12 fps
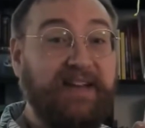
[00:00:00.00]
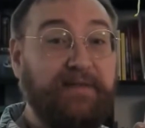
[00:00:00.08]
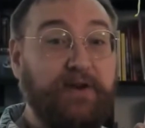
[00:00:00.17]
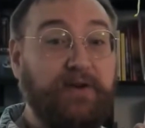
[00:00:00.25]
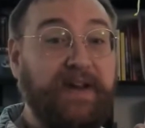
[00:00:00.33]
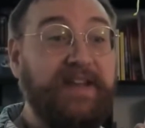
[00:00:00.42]
If
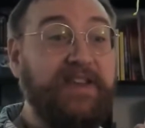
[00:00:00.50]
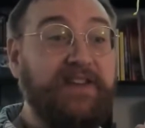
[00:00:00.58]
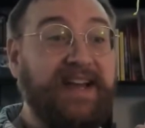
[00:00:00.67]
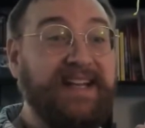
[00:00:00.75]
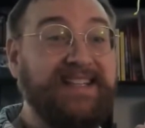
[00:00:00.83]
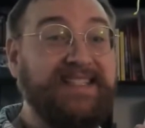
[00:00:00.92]
you're in the
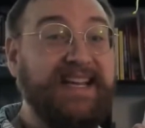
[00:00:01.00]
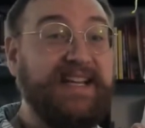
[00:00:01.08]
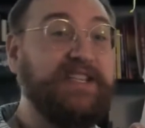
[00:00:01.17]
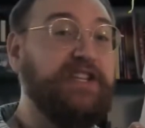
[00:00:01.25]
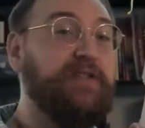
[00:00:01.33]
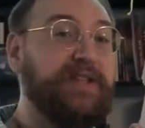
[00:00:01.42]
United
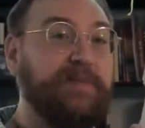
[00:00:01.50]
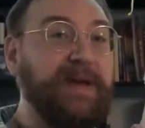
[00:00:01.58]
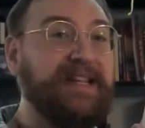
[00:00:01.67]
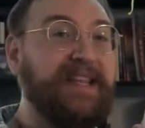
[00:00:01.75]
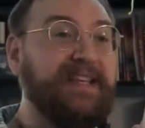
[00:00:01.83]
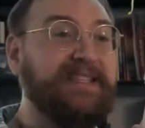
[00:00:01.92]
States and you
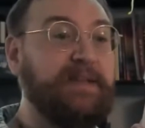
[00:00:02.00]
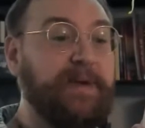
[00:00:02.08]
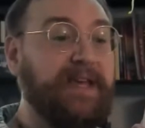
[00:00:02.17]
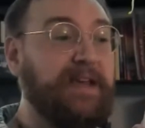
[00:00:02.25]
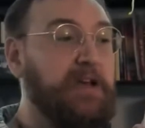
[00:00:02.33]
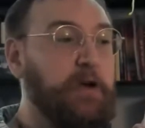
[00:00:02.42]
expect things to
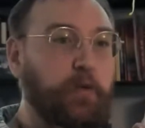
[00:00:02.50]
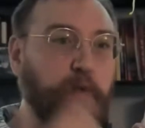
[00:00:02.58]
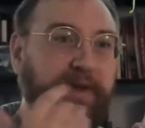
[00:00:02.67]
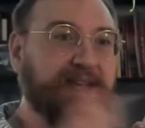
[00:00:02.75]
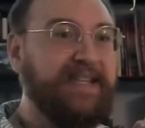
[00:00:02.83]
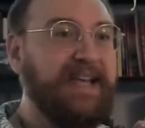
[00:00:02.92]
be
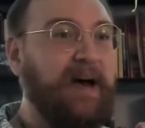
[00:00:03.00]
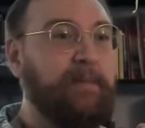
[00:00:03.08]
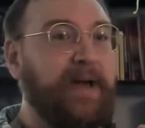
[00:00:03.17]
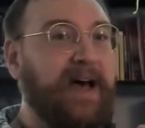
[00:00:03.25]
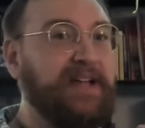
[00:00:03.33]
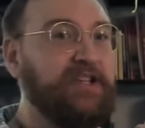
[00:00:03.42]
really top
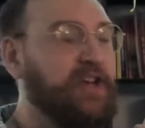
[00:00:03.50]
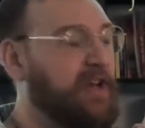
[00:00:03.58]
notch,